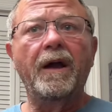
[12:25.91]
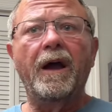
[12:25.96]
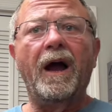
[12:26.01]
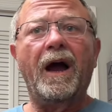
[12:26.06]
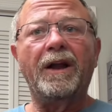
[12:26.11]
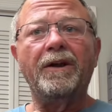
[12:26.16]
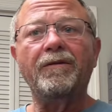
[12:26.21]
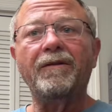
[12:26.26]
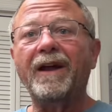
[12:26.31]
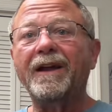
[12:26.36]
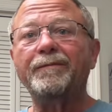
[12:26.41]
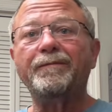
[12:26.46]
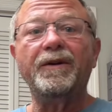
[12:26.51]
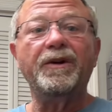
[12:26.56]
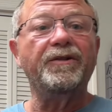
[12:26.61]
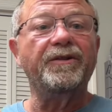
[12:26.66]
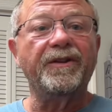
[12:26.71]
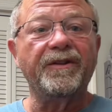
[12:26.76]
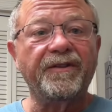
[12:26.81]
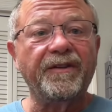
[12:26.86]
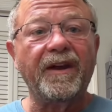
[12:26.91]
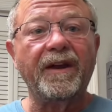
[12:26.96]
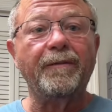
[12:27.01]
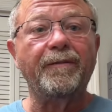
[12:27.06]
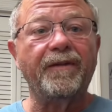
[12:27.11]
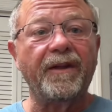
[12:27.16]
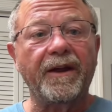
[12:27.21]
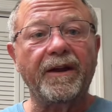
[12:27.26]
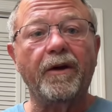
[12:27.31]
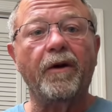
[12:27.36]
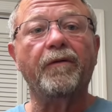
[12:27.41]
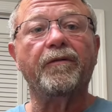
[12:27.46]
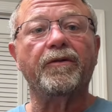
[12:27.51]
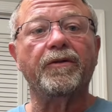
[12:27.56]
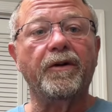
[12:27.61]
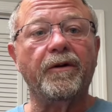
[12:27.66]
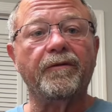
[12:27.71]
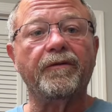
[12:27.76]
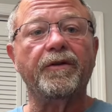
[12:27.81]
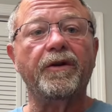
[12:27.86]
I don't like building the same thing over and
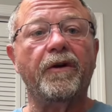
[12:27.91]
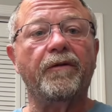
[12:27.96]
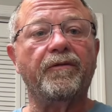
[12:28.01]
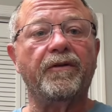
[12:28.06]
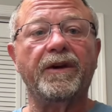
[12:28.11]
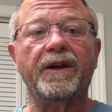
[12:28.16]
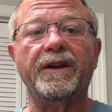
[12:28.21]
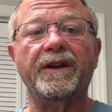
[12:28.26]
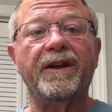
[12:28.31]
over and over again.